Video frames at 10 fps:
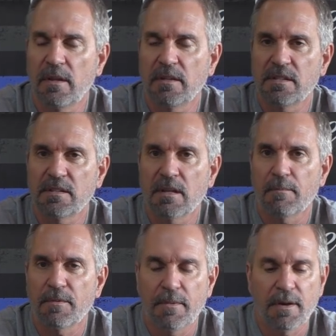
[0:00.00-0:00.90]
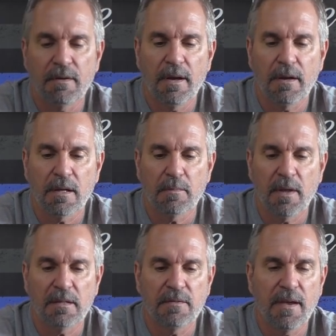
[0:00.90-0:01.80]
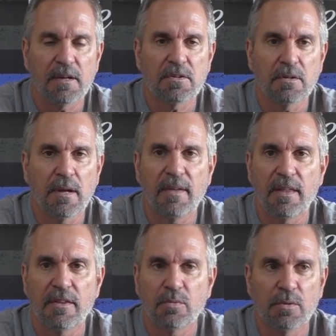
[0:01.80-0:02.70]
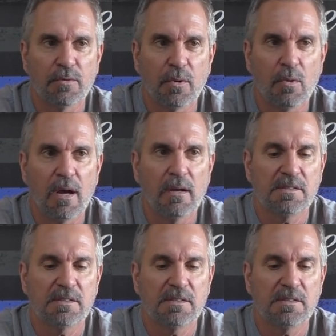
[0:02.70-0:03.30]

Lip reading: This didn't come from their airgun manufacturer. I've had this one for a while.